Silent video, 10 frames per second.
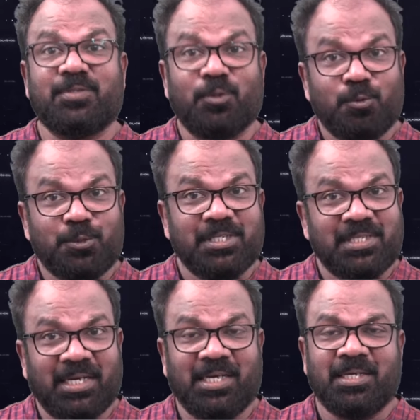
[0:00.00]
of
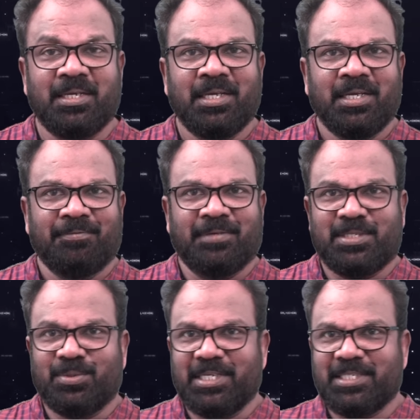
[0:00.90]
solutions are,
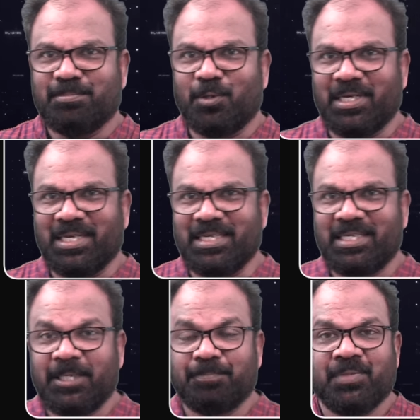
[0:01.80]
first one is
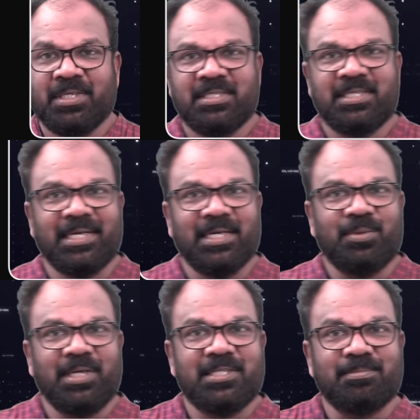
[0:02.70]
molality,
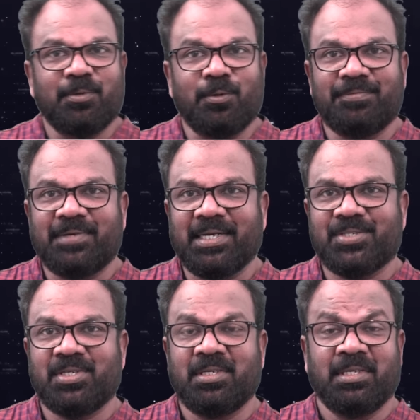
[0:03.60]
second one is mole
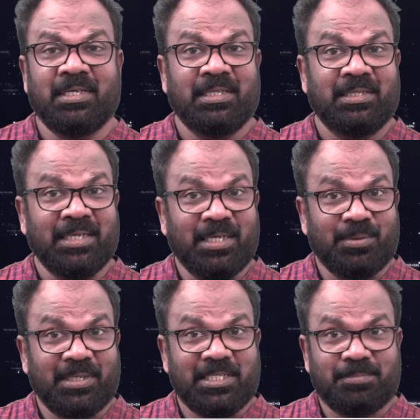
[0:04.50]
fraction,
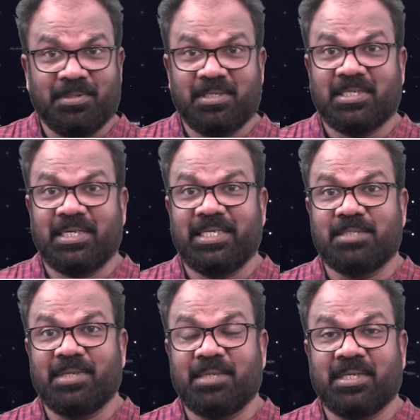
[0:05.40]
third one is
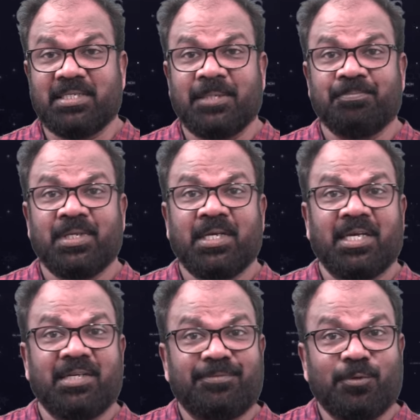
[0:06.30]
percentage by mass,
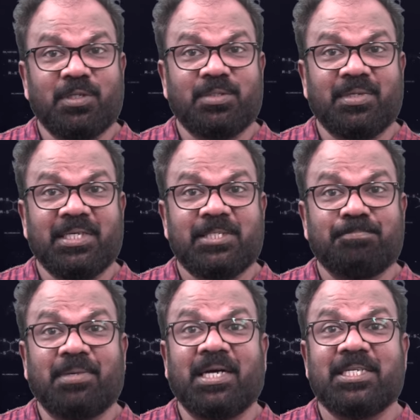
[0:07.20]
and the fourth one is
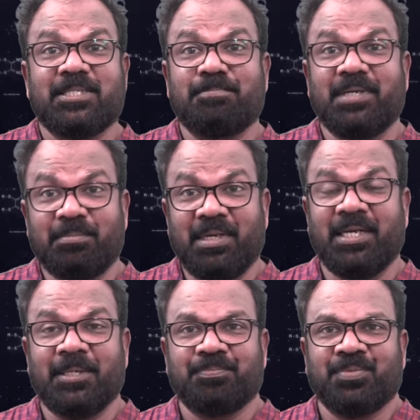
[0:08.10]
parts per
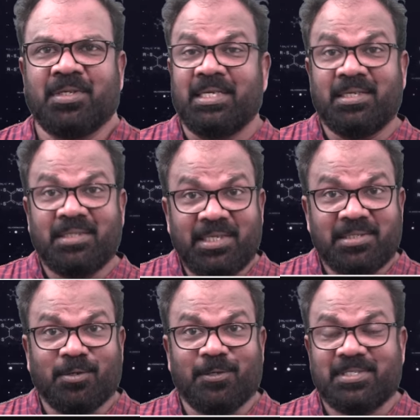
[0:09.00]
million. In
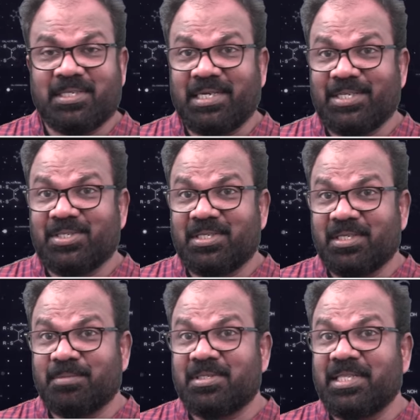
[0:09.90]
these concentration
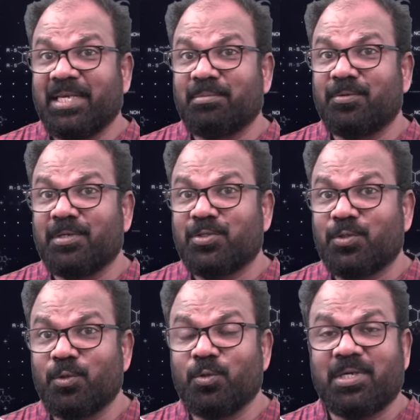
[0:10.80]
terms, the amount of
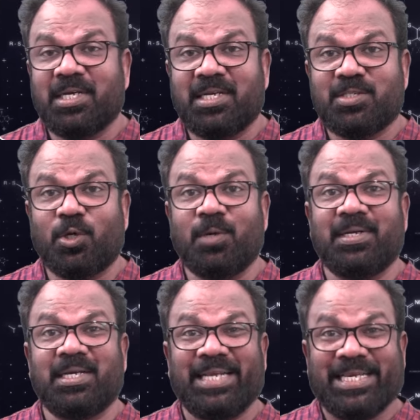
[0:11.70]
solute and
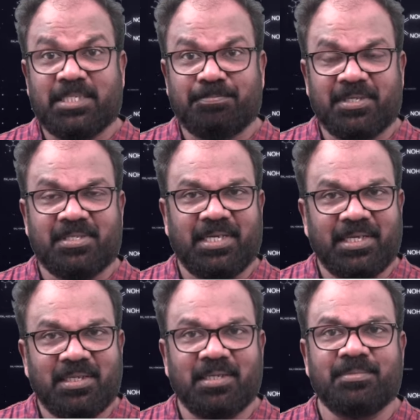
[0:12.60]
solvent are expressed
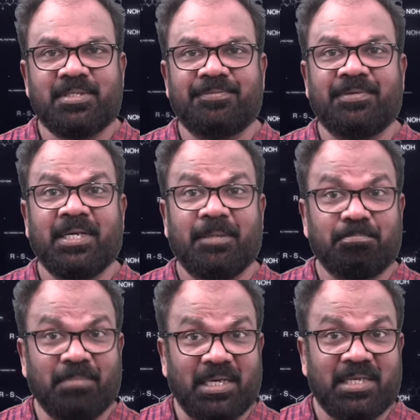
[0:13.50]
in terms of
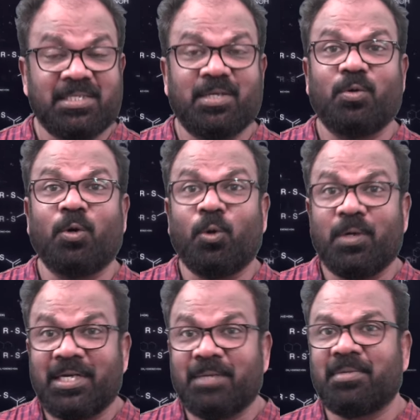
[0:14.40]
mass
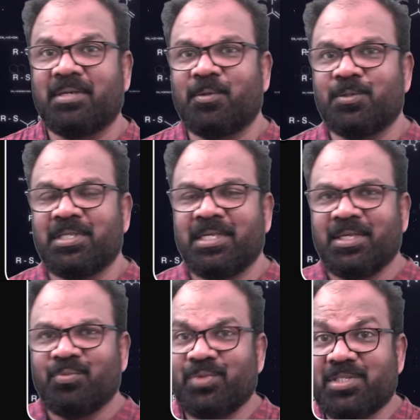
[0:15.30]
or number of moles,
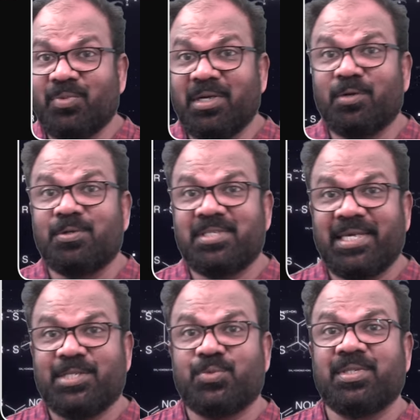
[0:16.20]
which will not
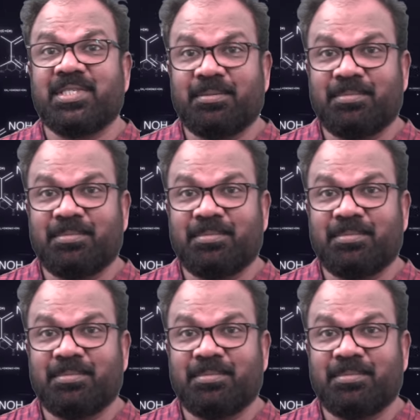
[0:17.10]
change with